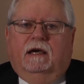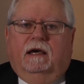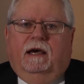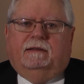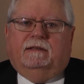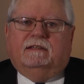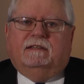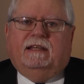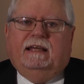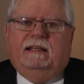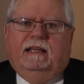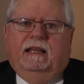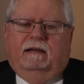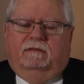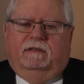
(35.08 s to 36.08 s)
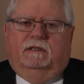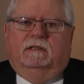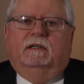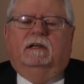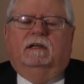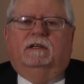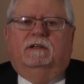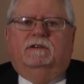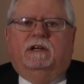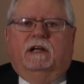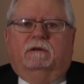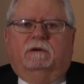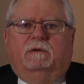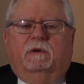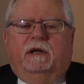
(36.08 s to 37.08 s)
At the state level, you
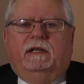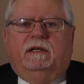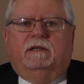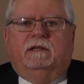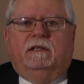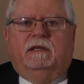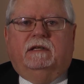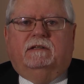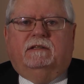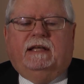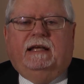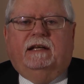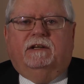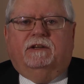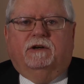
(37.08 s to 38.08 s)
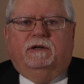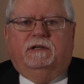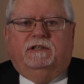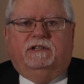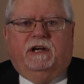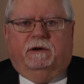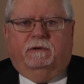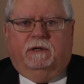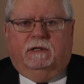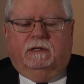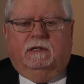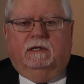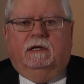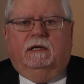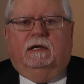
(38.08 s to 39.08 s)
generally run into the state attorneys general.
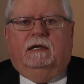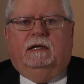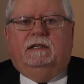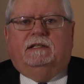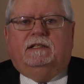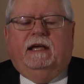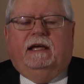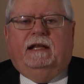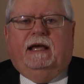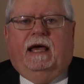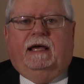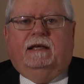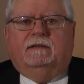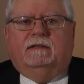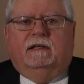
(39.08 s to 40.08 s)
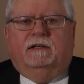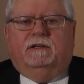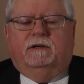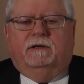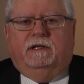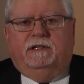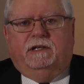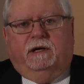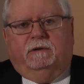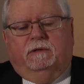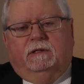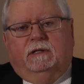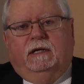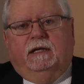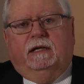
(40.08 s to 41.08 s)
Each state has an attorney
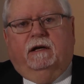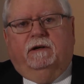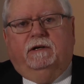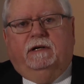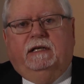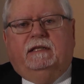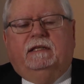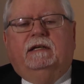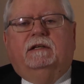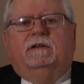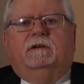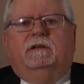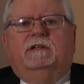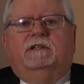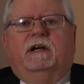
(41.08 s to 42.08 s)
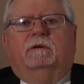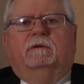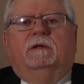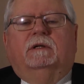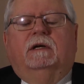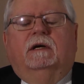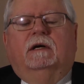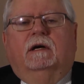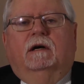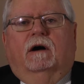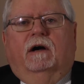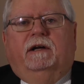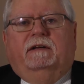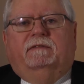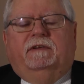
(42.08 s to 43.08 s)
general, and underneath the attorney general
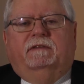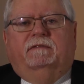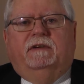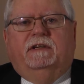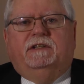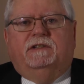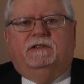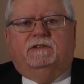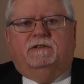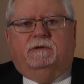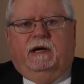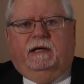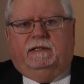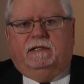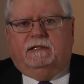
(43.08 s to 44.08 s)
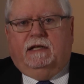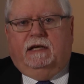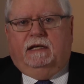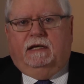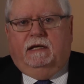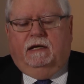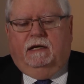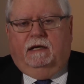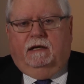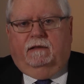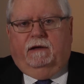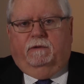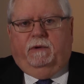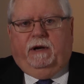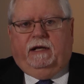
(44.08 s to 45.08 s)
are different divisions throughout the state
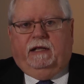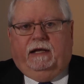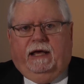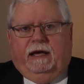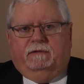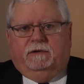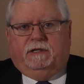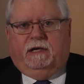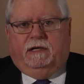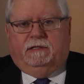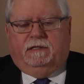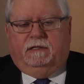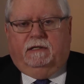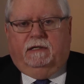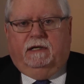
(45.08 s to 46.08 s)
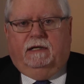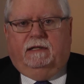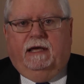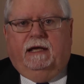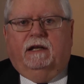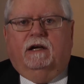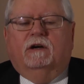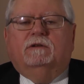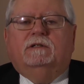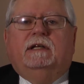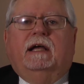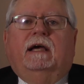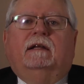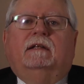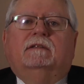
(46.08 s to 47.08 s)
that regulate advertising. It then goes
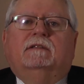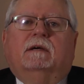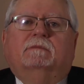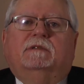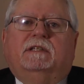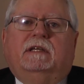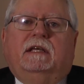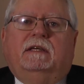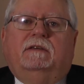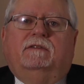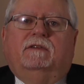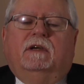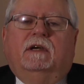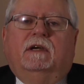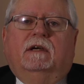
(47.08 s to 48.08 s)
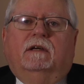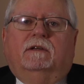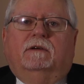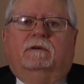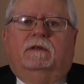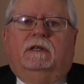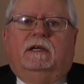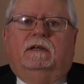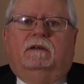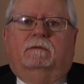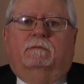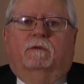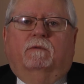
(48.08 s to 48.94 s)
down in some cities to the